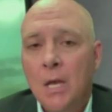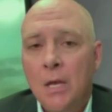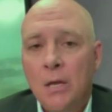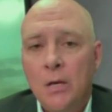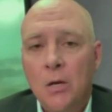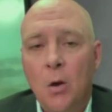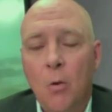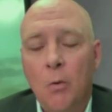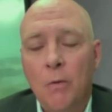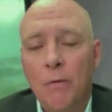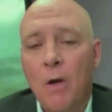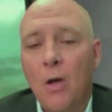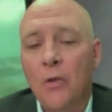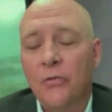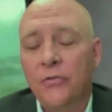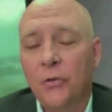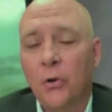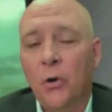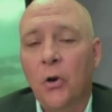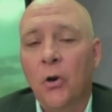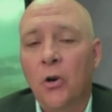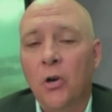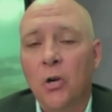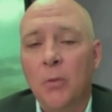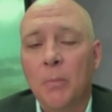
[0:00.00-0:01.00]
You know, we've also
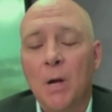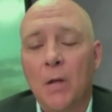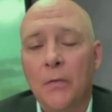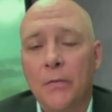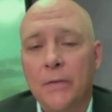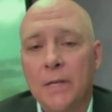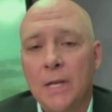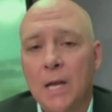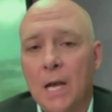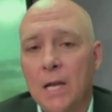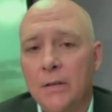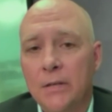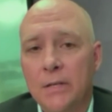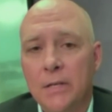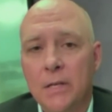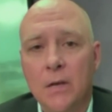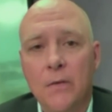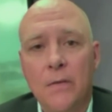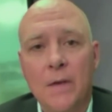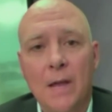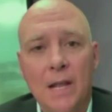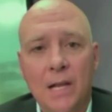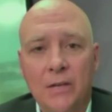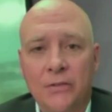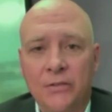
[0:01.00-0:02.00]
heard about the idea
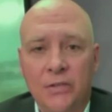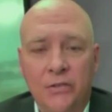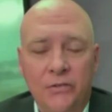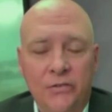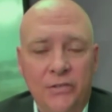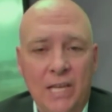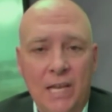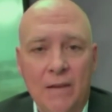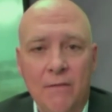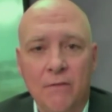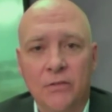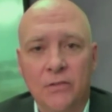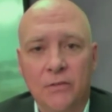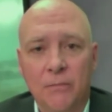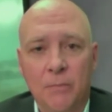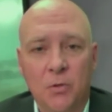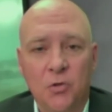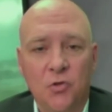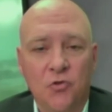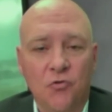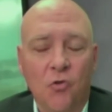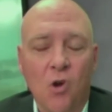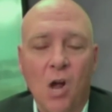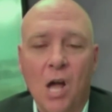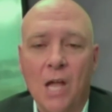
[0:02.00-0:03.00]
that excess savings have been
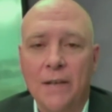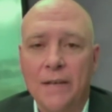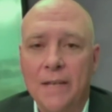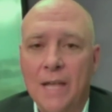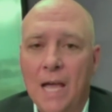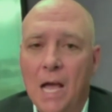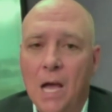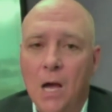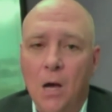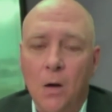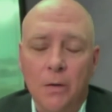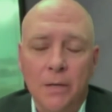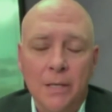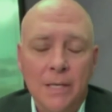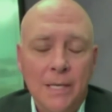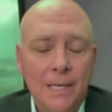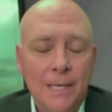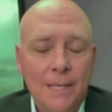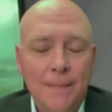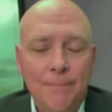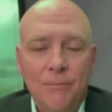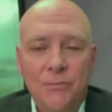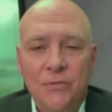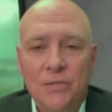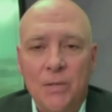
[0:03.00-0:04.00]
drawn down.
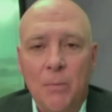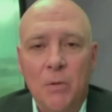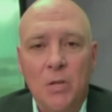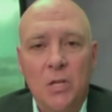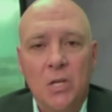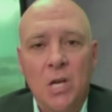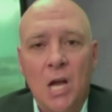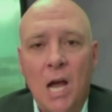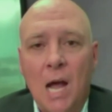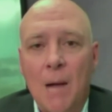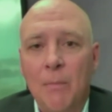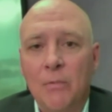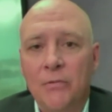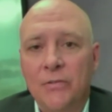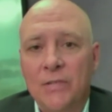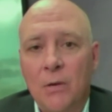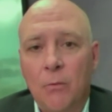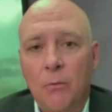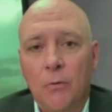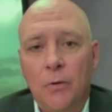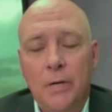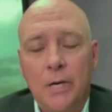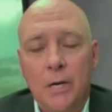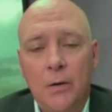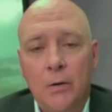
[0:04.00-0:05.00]
Some of the comments that
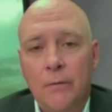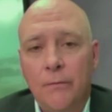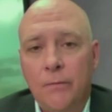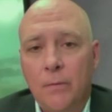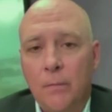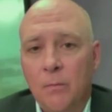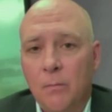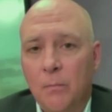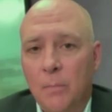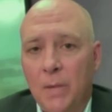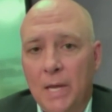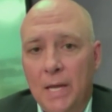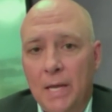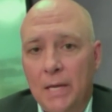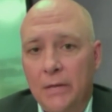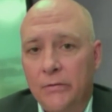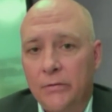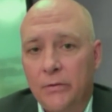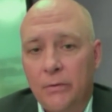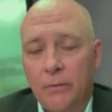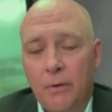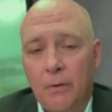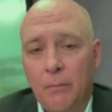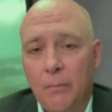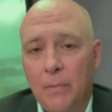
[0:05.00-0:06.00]
we're hearing from the banks
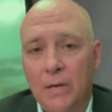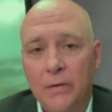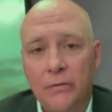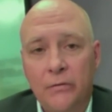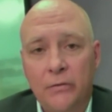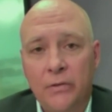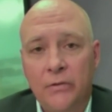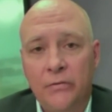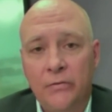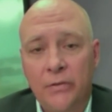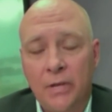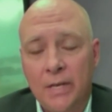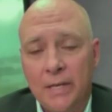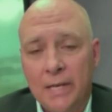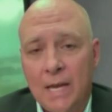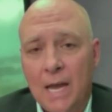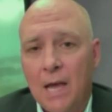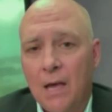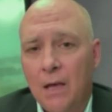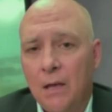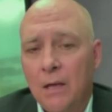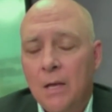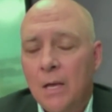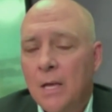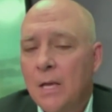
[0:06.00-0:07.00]
are basically saying,
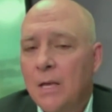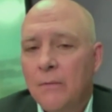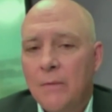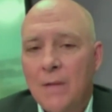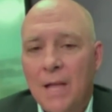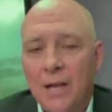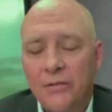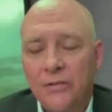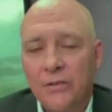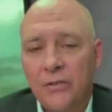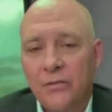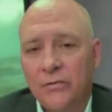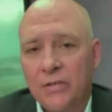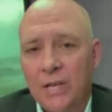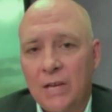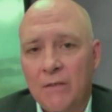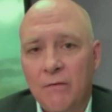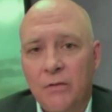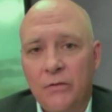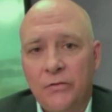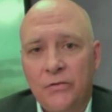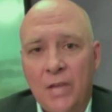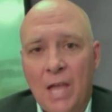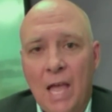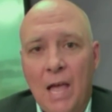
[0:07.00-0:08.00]
yeah, excess
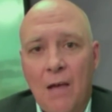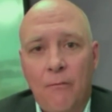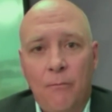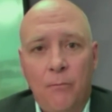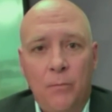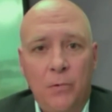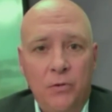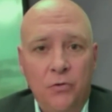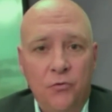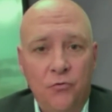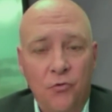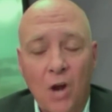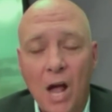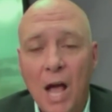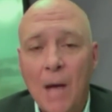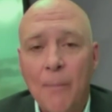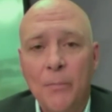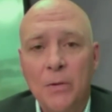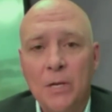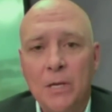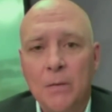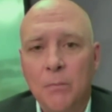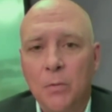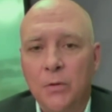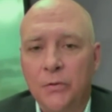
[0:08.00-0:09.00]
savings have been
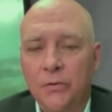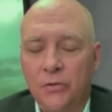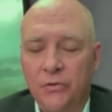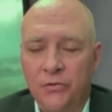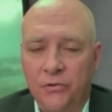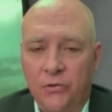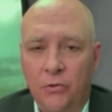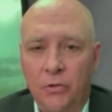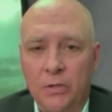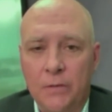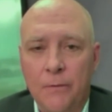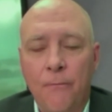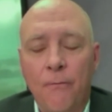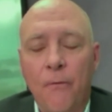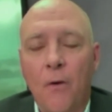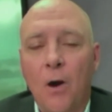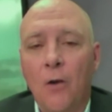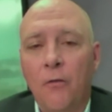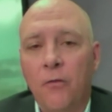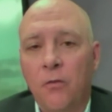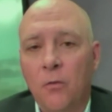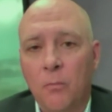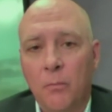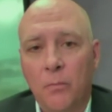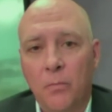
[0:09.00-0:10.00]
dropping, but they're certainly far
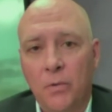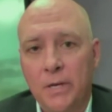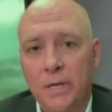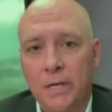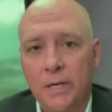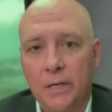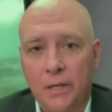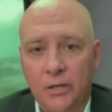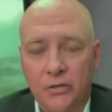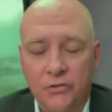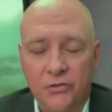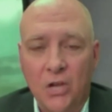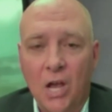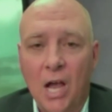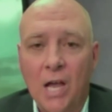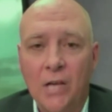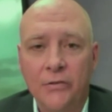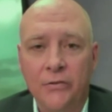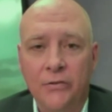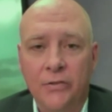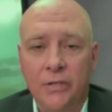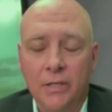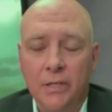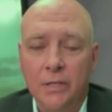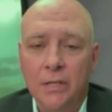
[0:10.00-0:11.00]
from being
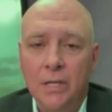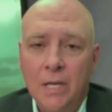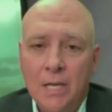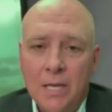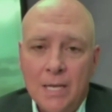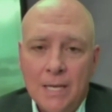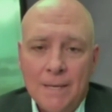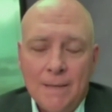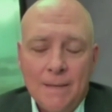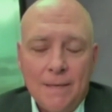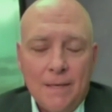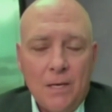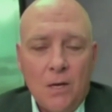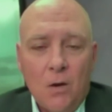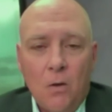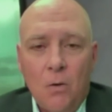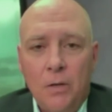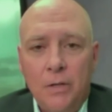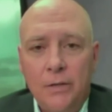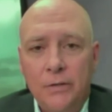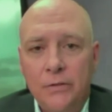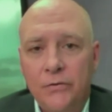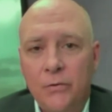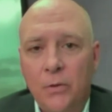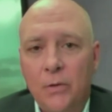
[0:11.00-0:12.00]
exhausted. Hmm. You know,
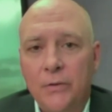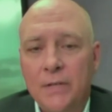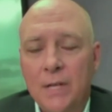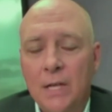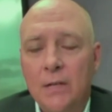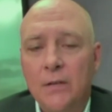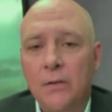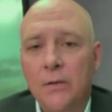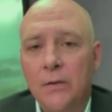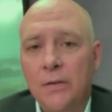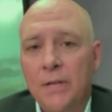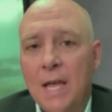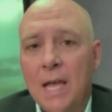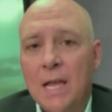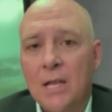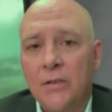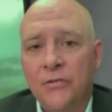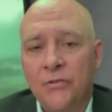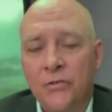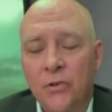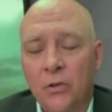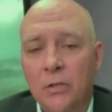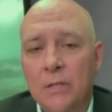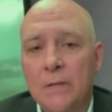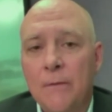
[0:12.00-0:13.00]
and so at the end of the day, it
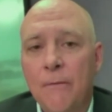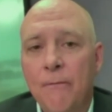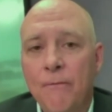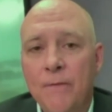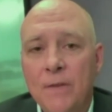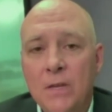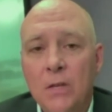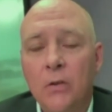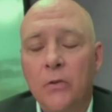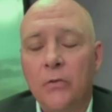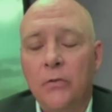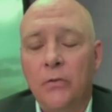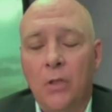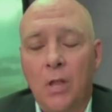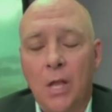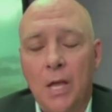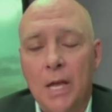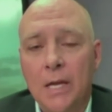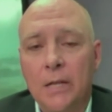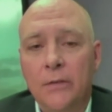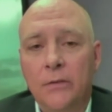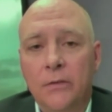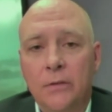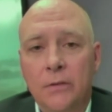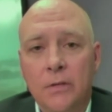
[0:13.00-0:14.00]
certainly feels
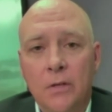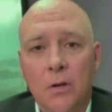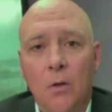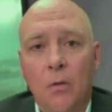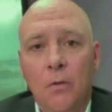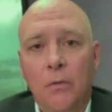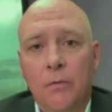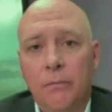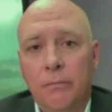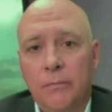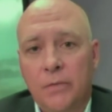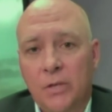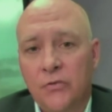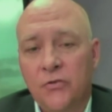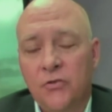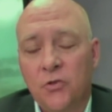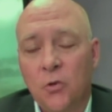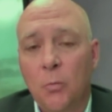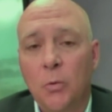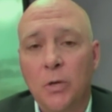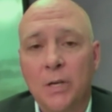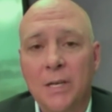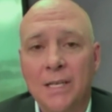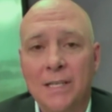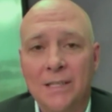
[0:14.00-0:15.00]
like, you know, the
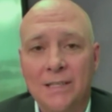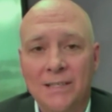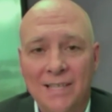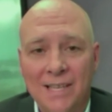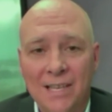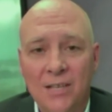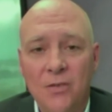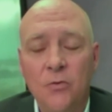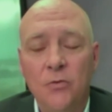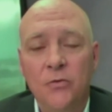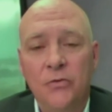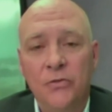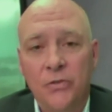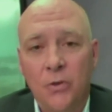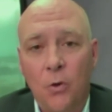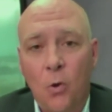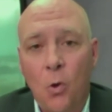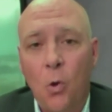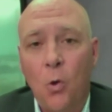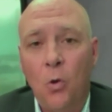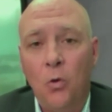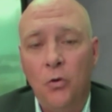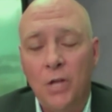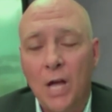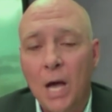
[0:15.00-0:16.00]
consumer continues to
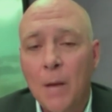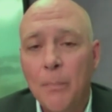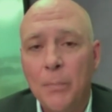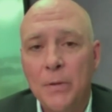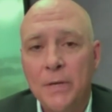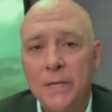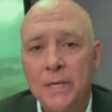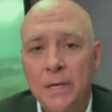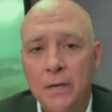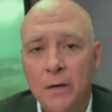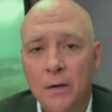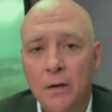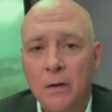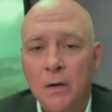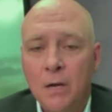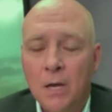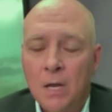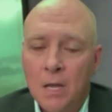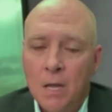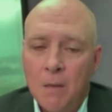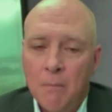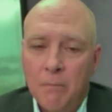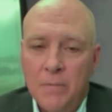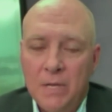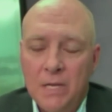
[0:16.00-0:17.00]
hold up in here,
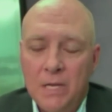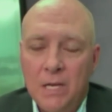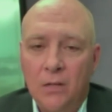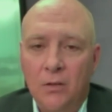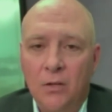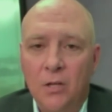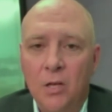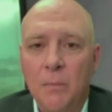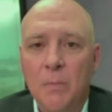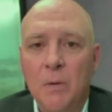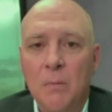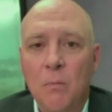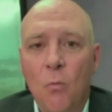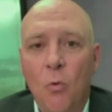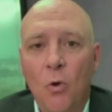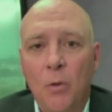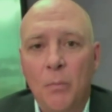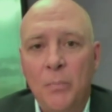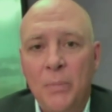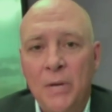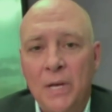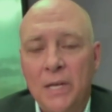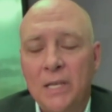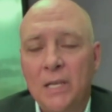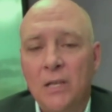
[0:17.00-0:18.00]
being a little bit more
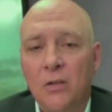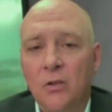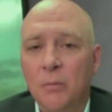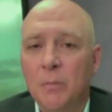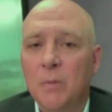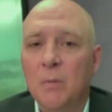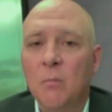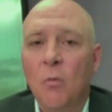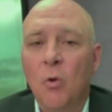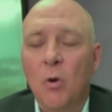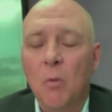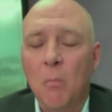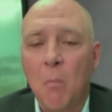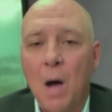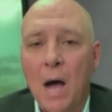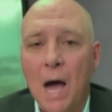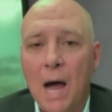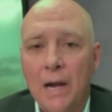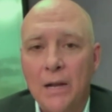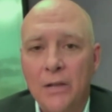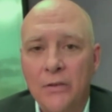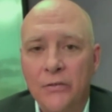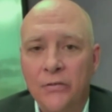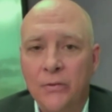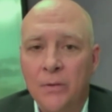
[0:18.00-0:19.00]
picky, a little bit more
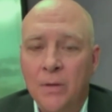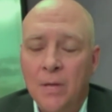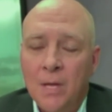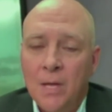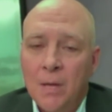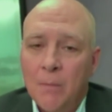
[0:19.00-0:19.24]
modest.